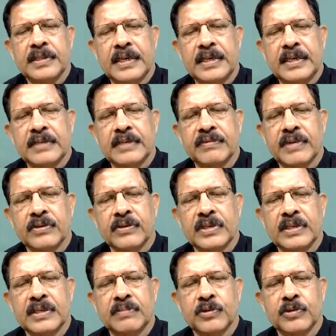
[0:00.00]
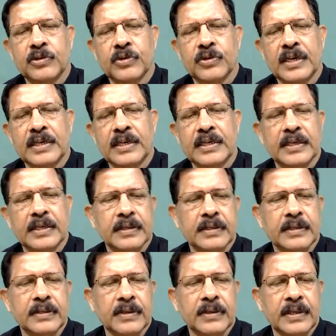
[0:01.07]
That is what you are supposed to
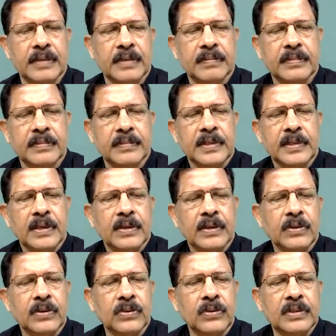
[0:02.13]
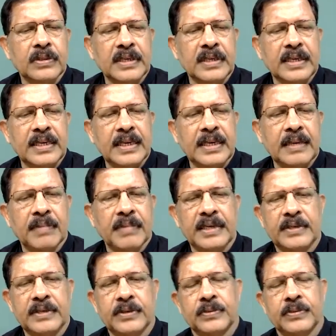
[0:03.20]
do. Root 3
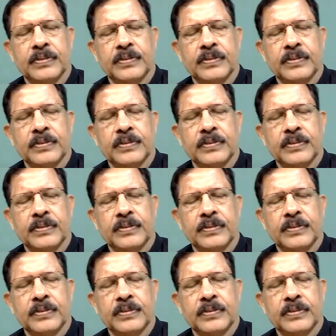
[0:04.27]
by 2.